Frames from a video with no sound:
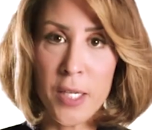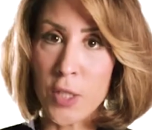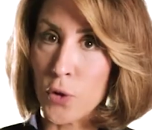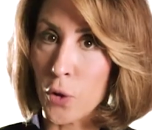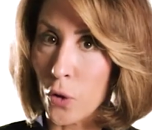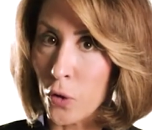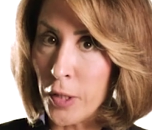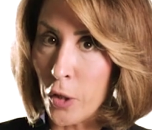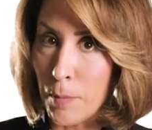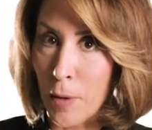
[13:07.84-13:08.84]
It's not
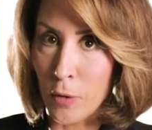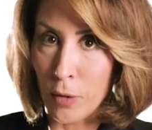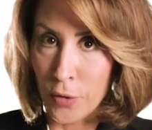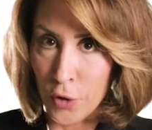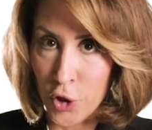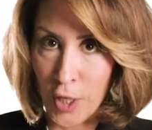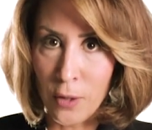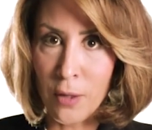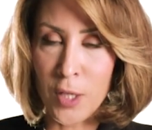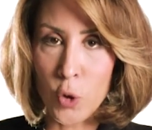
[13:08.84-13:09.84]
only about the
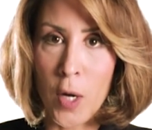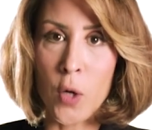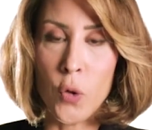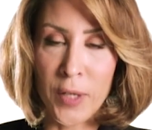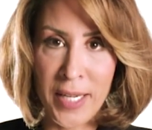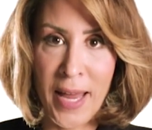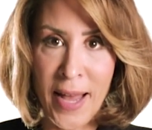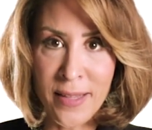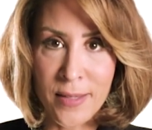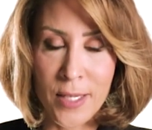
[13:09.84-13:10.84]
channel that you are looking
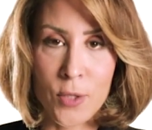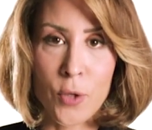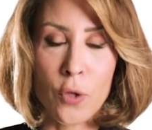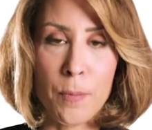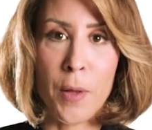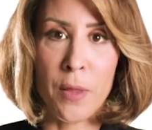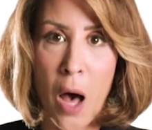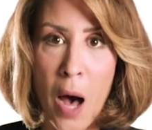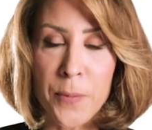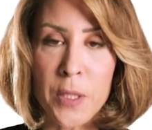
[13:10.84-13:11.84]
at, it's not about the
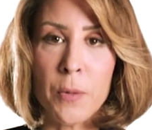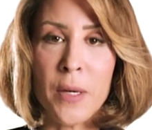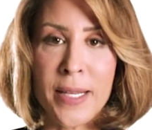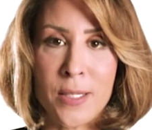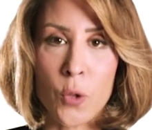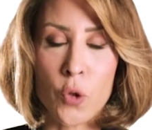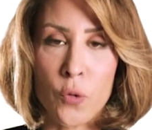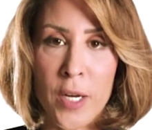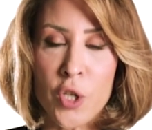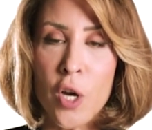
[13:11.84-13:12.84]
optimal execution
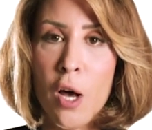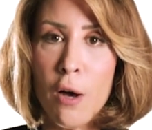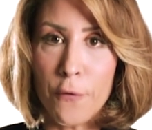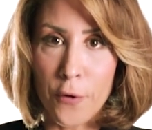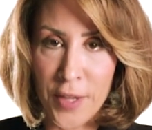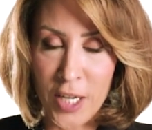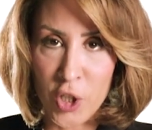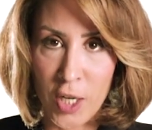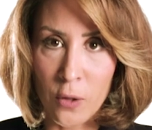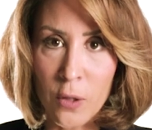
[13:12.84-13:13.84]
range for that
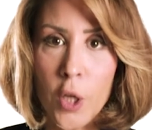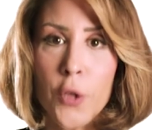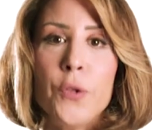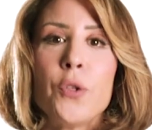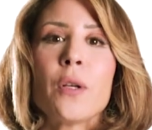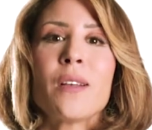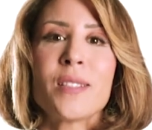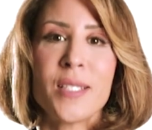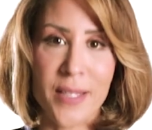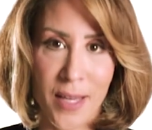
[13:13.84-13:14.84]
channel. You need to
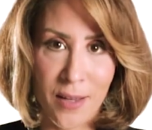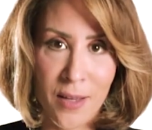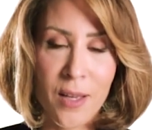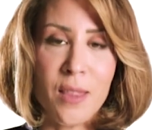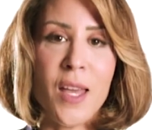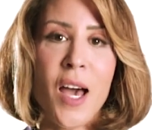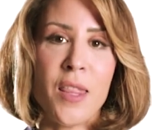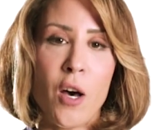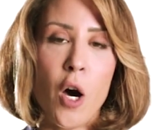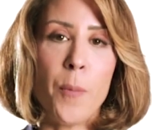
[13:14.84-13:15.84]
consider the
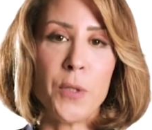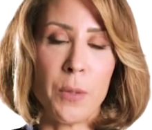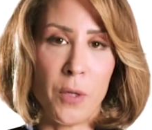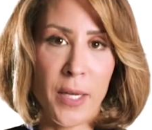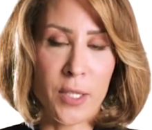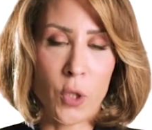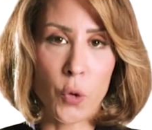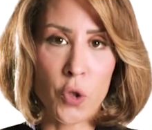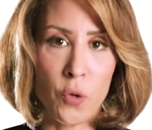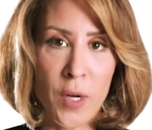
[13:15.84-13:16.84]
other optimal
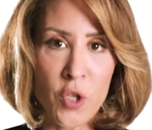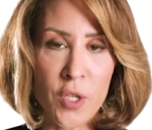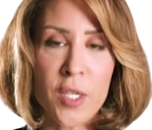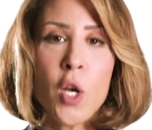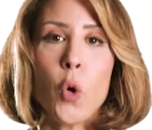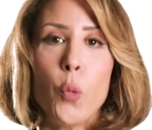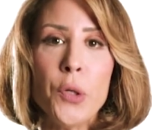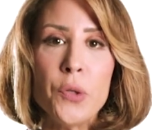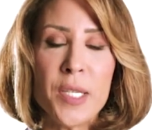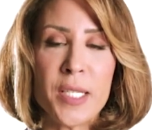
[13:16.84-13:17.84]
execution ranges
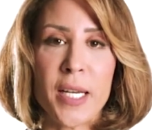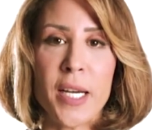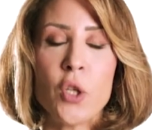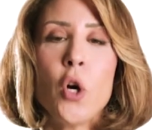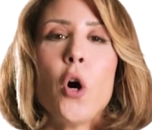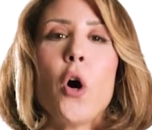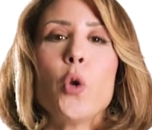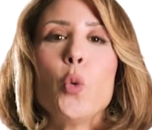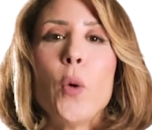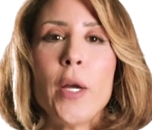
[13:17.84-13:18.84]
when you decide
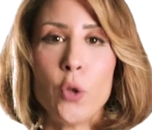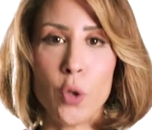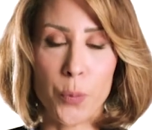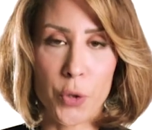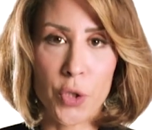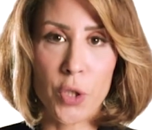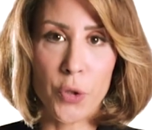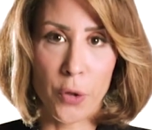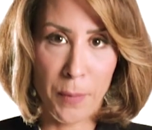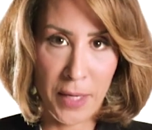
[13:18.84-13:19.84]
on where to put
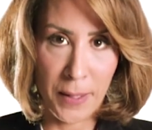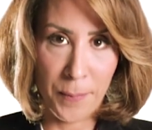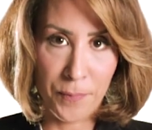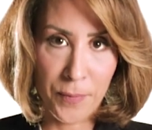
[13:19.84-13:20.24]
your money.